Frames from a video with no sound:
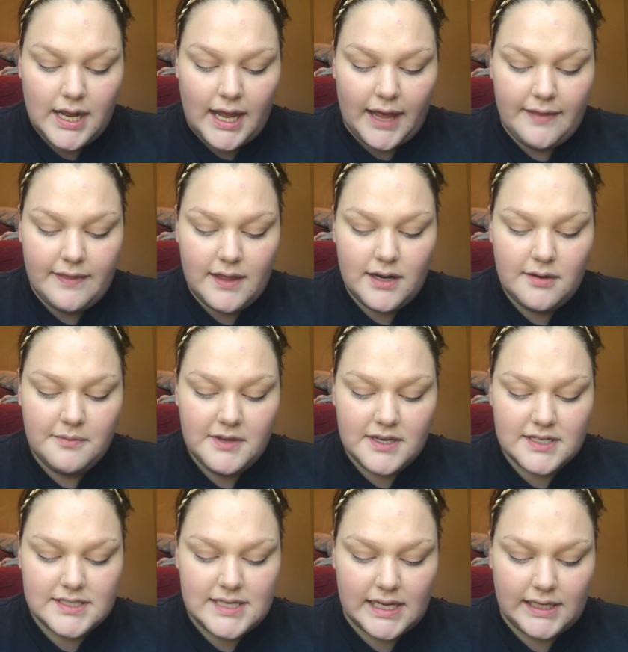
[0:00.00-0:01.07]
And then I'm
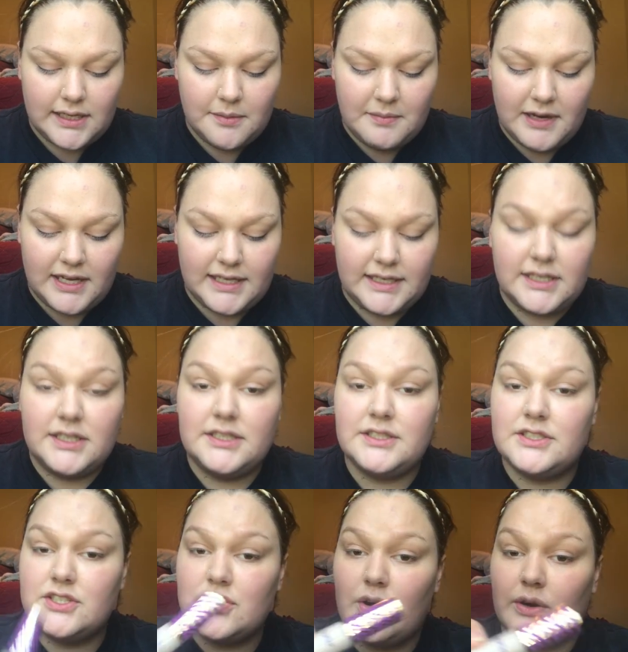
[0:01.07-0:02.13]
going to take my
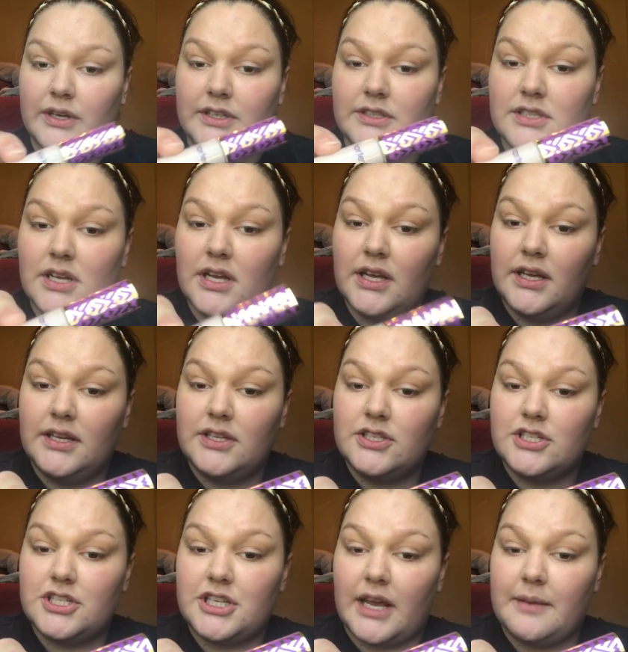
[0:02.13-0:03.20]
Tarte
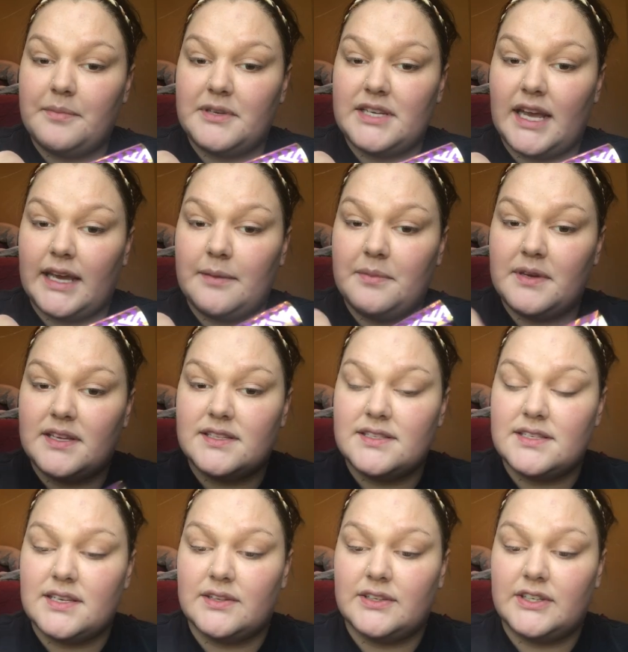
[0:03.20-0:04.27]
Shape Tape
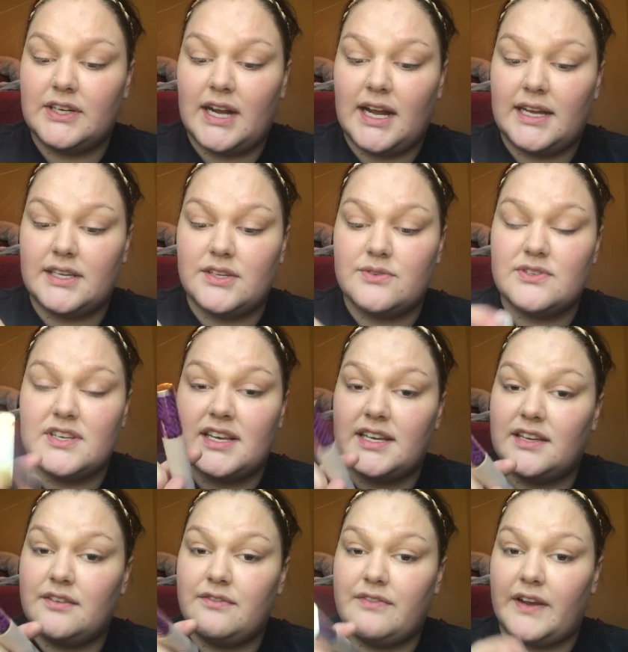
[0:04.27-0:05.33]
Concealer. I use it
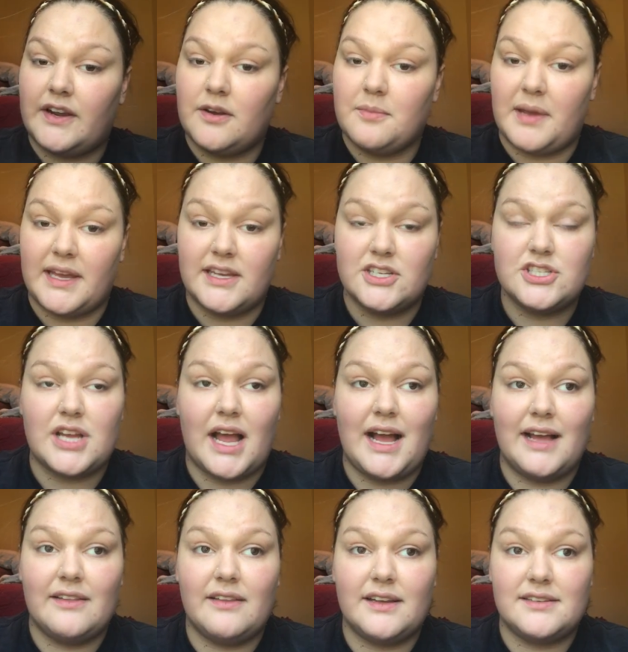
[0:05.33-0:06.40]
in Fair Beige.
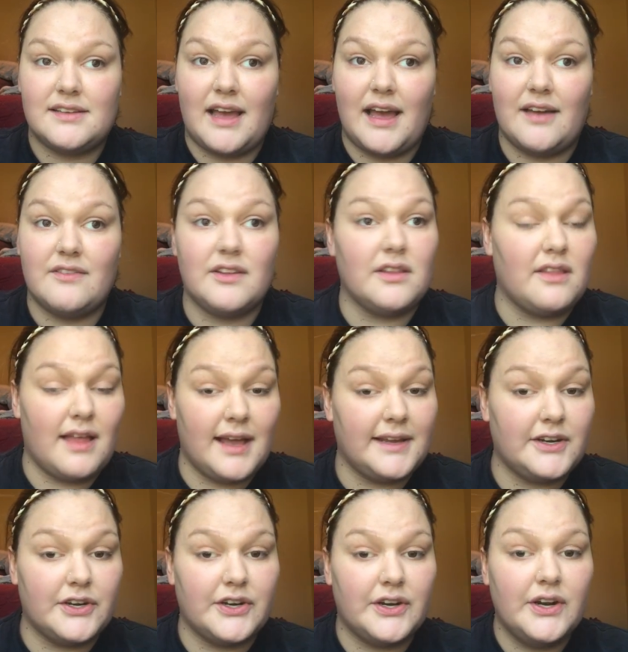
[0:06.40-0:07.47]
I like to have a
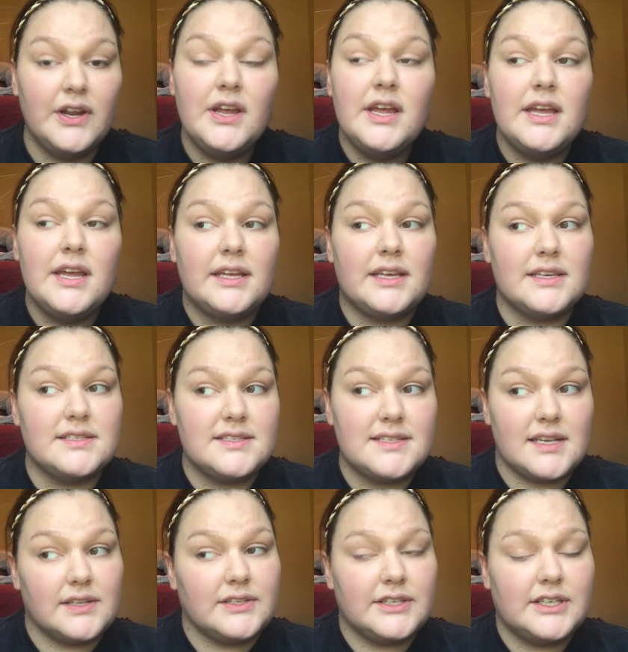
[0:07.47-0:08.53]
lighter
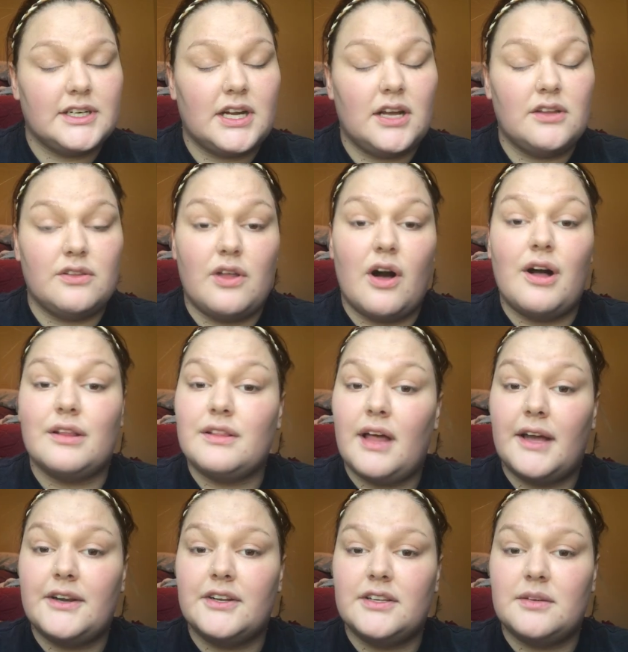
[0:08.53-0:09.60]
concealer, a lot
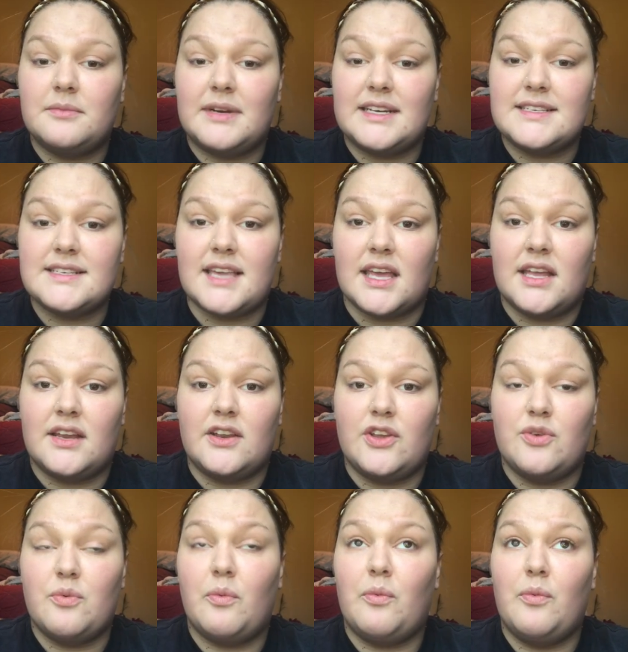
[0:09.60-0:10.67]
lighter than my skin.
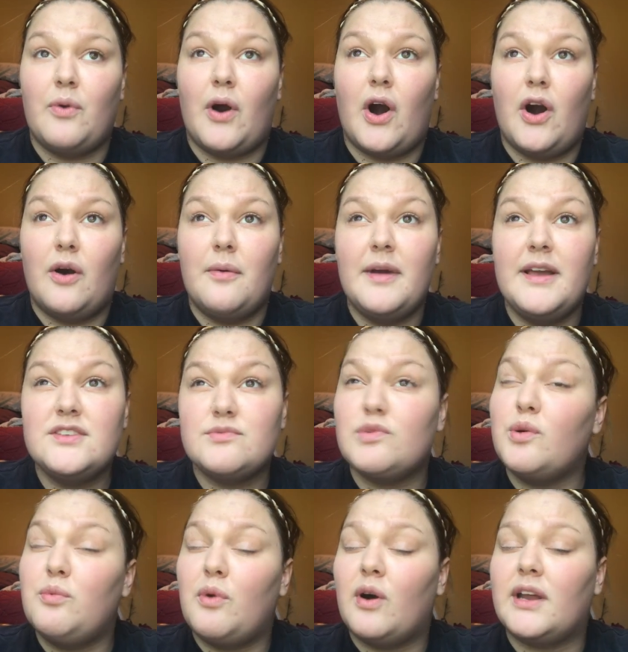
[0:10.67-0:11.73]
You always
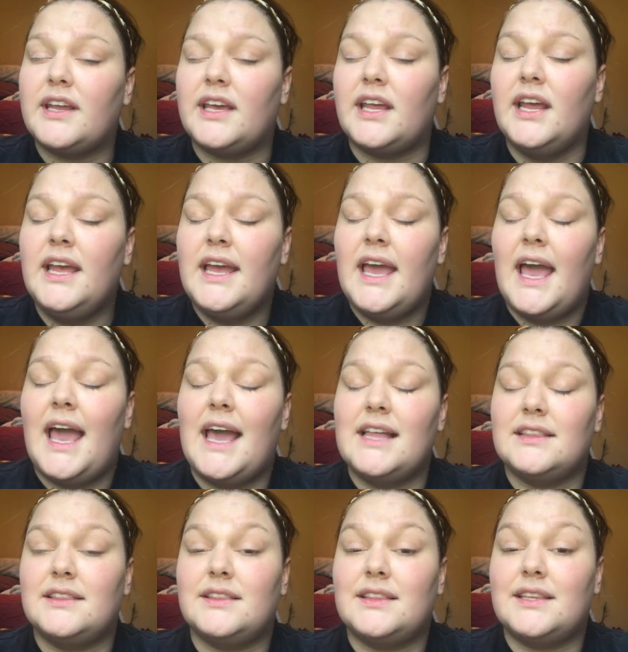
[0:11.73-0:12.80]
will want it
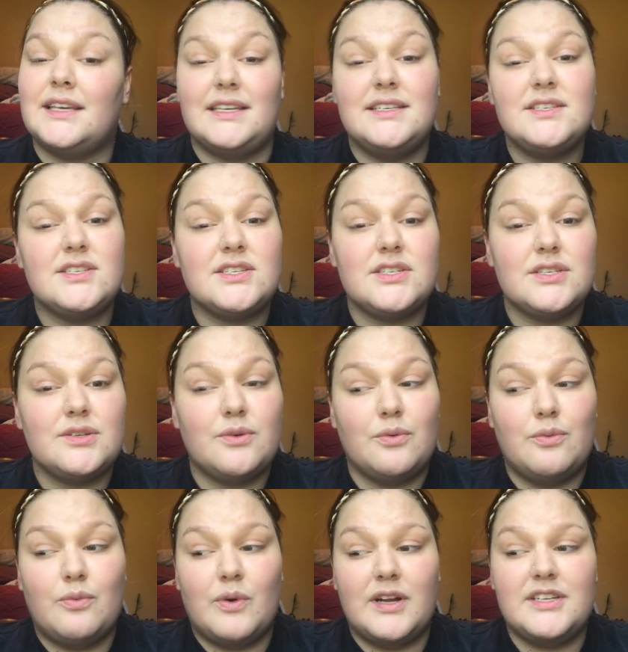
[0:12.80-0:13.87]
at least
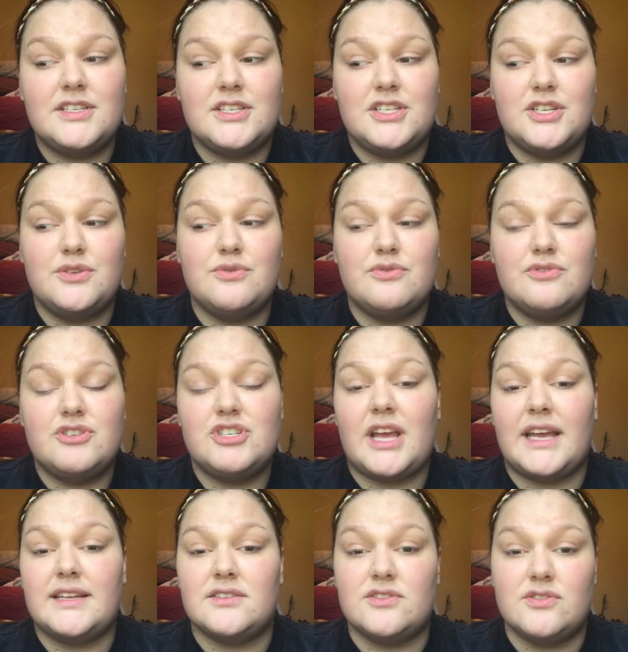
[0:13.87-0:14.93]
1 to 2
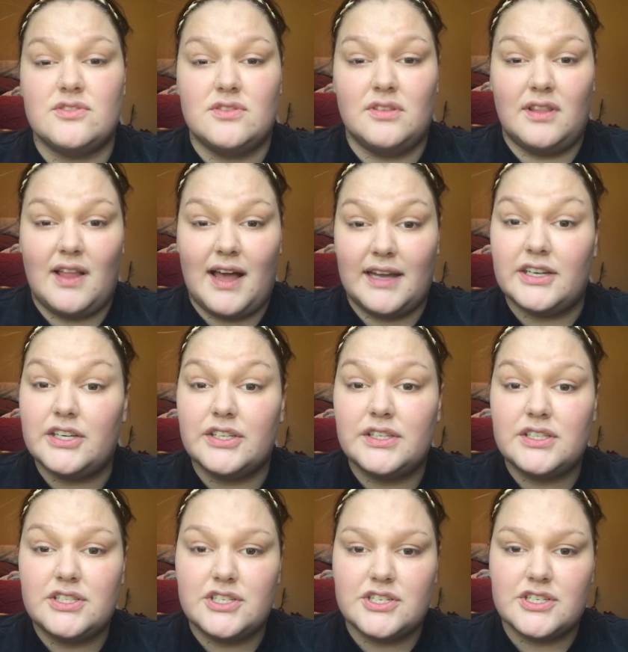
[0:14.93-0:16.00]
shades lighter
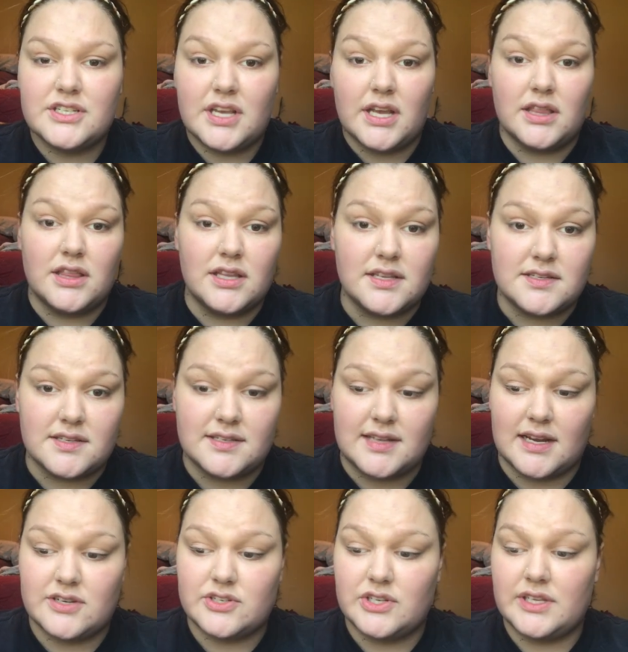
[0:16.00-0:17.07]
than your skin. This is
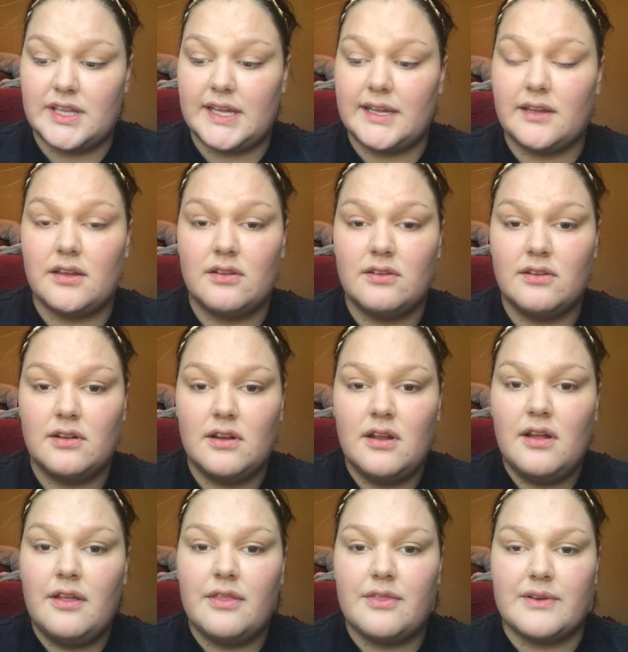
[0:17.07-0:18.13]
actually like
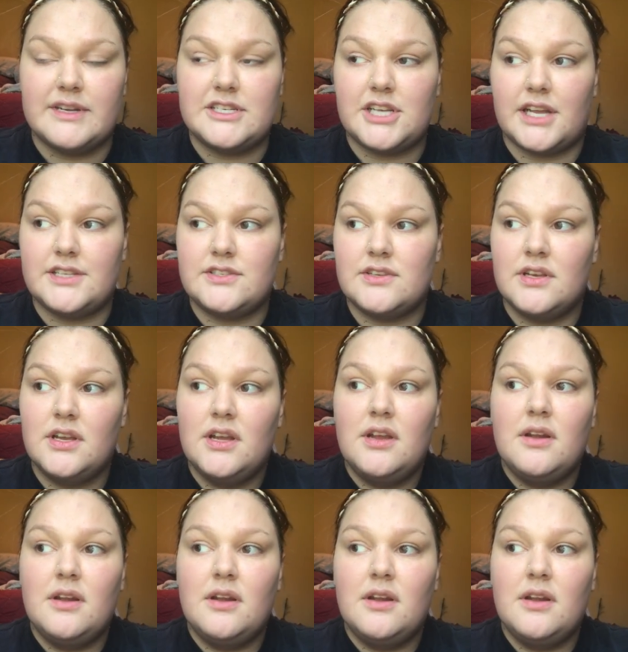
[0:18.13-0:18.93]
3 shades.